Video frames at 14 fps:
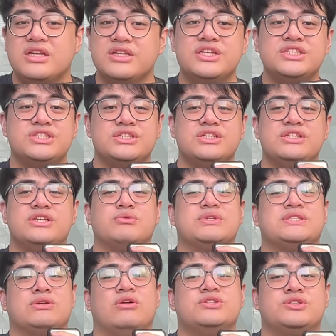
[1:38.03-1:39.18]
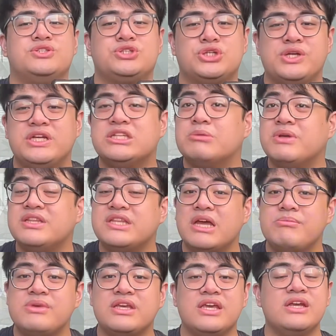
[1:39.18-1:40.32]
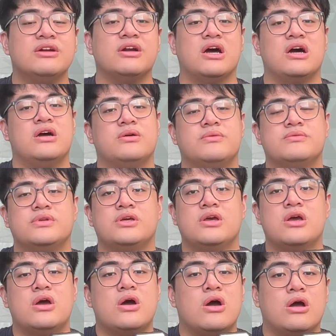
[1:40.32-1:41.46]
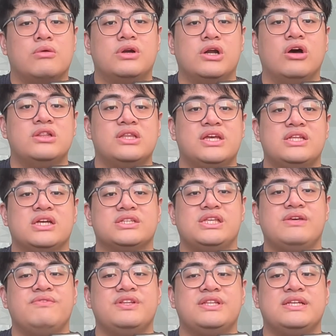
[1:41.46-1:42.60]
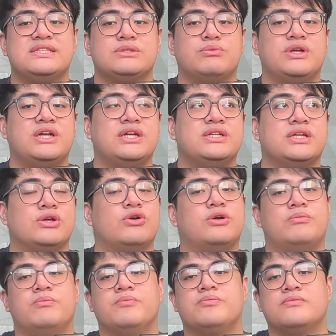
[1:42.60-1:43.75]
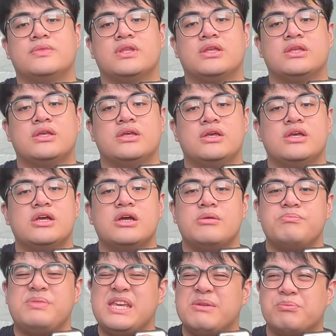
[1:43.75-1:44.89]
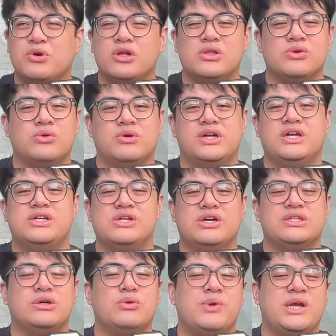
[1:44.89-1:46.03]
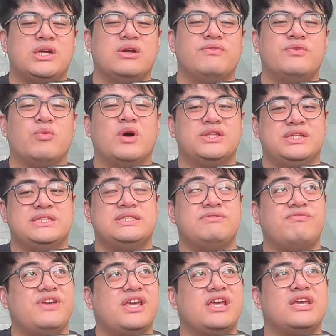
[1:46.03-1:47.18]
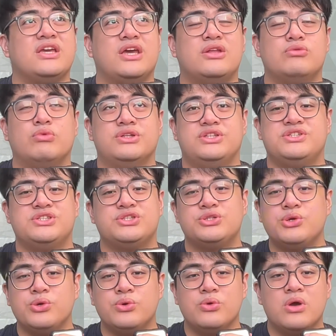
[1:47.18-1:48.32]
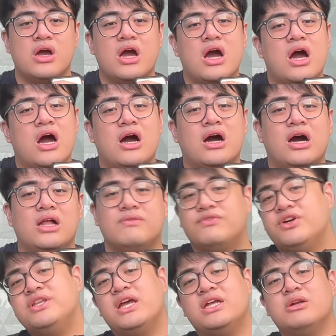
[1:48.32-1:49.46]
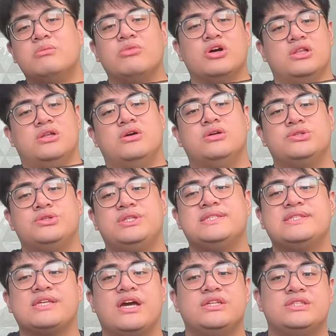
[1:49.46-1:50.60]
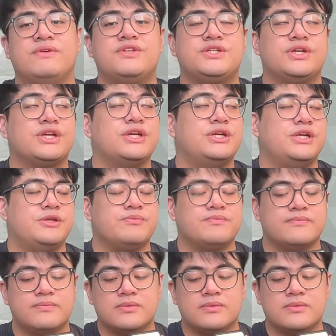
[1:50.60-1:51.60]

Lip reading: In addition, it was also during the pandemic era, where online activities were the norm. People who are not aware of what is fake and what is true are vulnerable to these kinds of trickery.